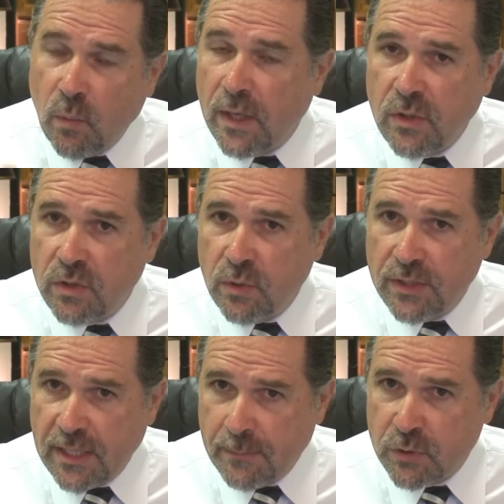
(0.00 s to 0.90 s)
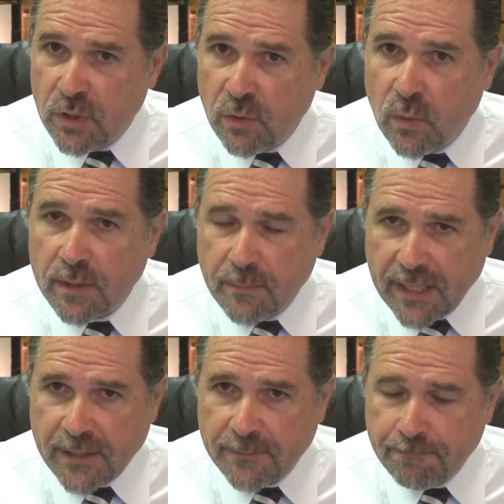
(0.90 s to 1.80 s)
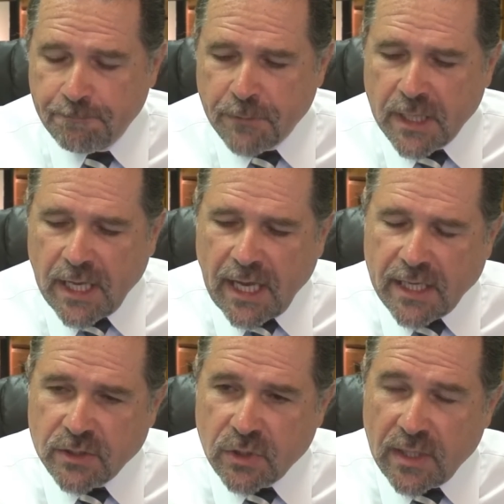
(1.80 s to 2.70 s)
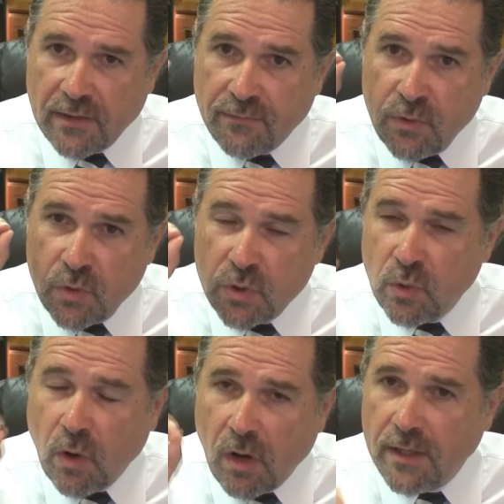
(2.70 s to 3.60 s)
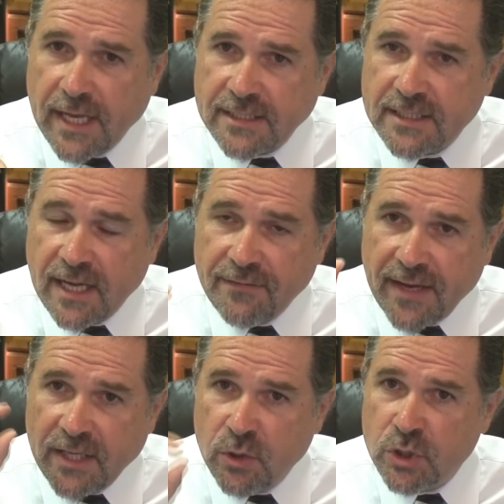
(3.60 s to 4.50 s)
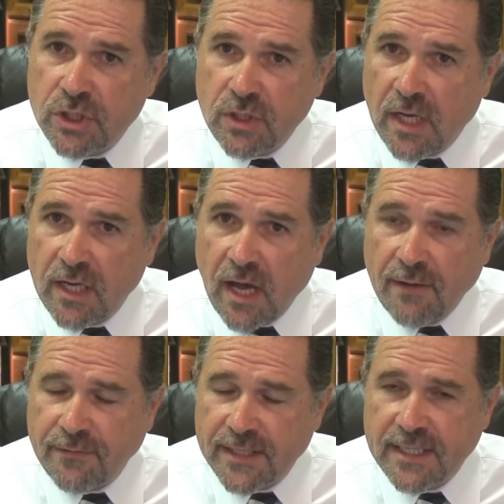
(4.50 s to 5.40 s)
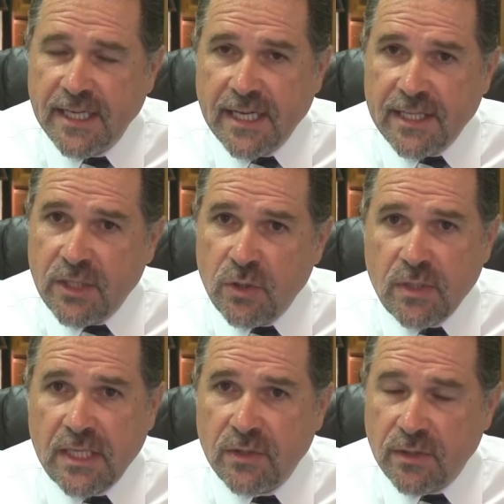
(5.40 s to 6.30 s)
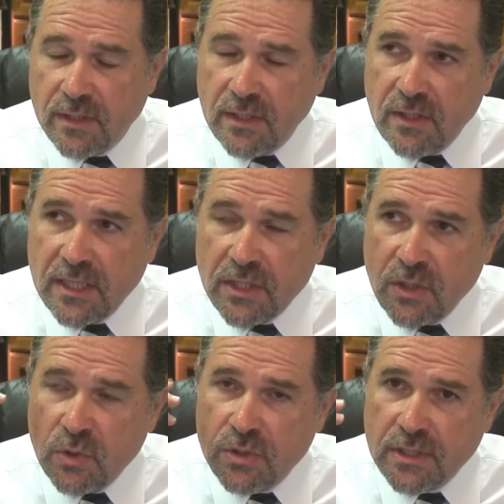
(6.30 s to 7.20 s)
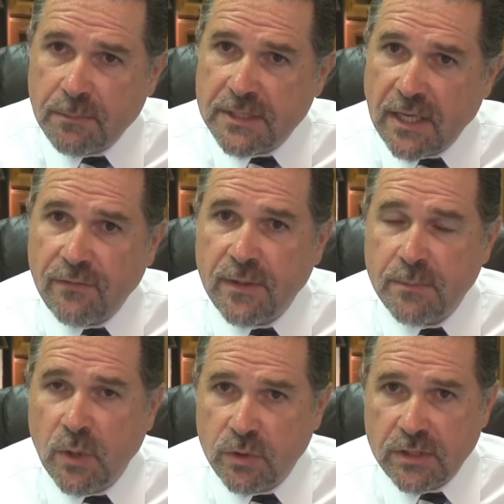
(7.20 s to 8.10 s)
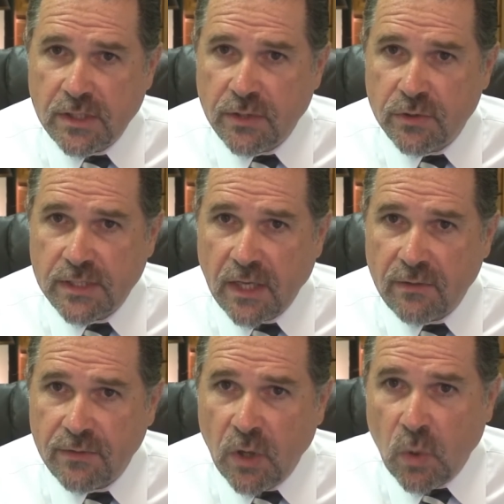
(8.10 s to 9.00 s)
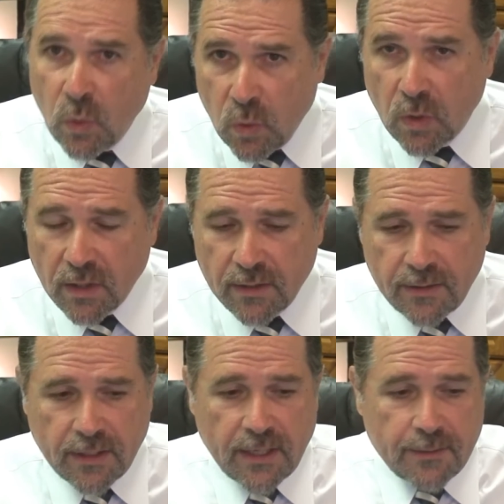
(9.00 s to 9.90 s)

what you do with them is going to work better. And so if you do all that stuff and you're still not confident, then you need to use some self-hypnosis on yourself, or